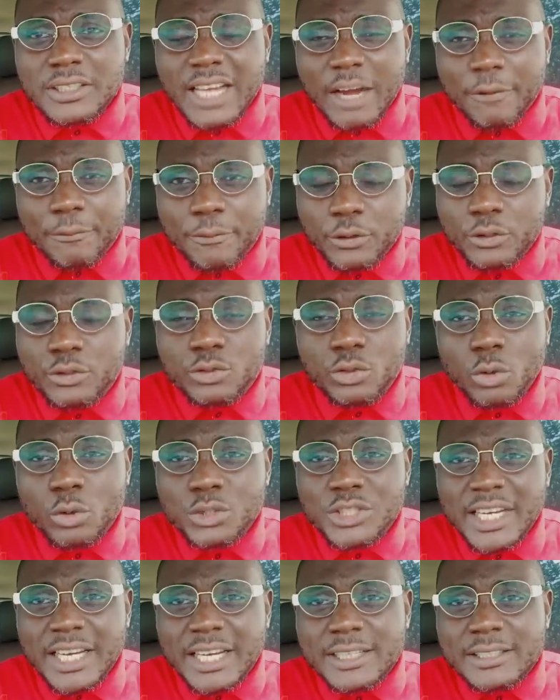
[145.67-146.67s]
their foot
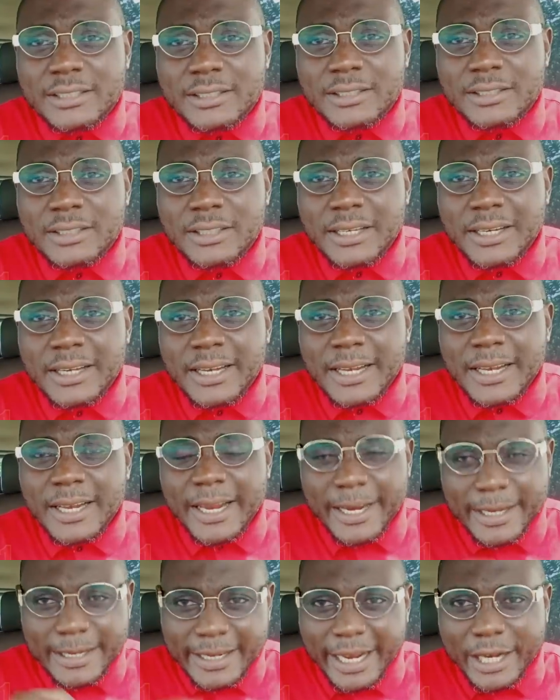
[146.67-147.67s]
soldiers
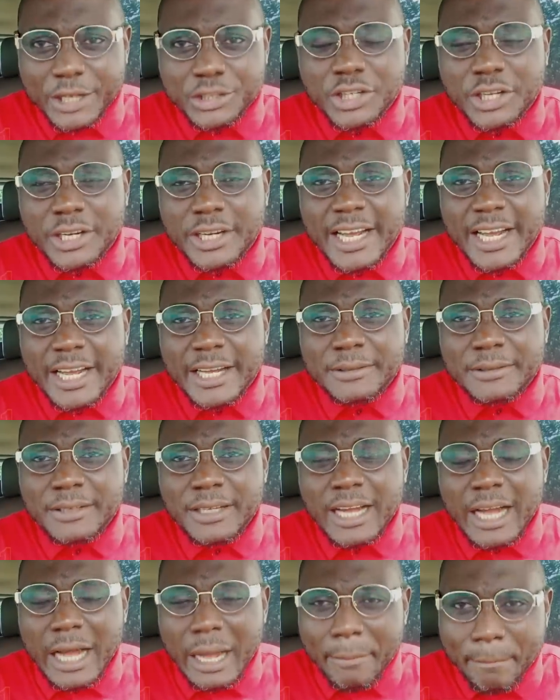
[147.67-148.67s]
in Nigeria
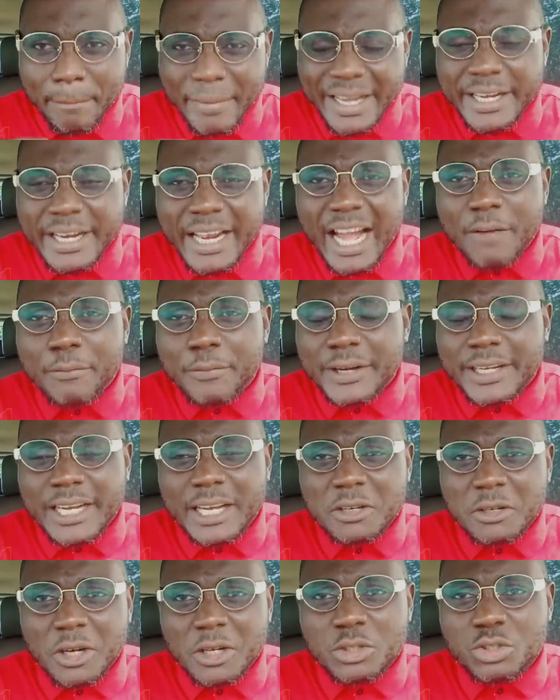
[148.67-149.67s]
and many
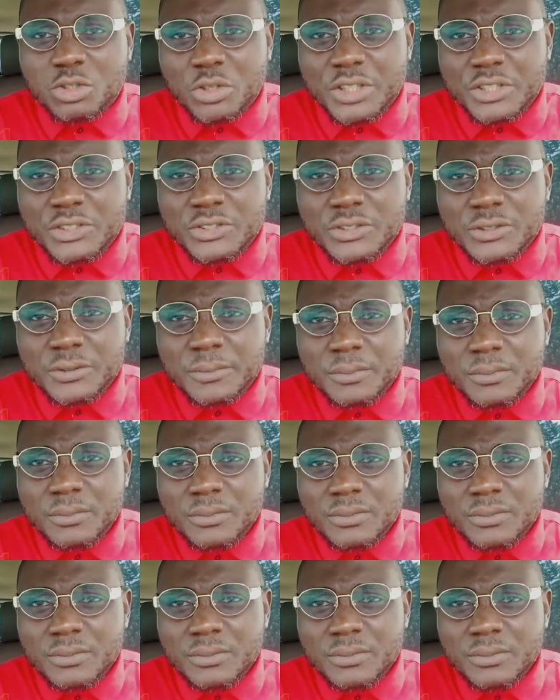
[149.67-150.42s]
African countries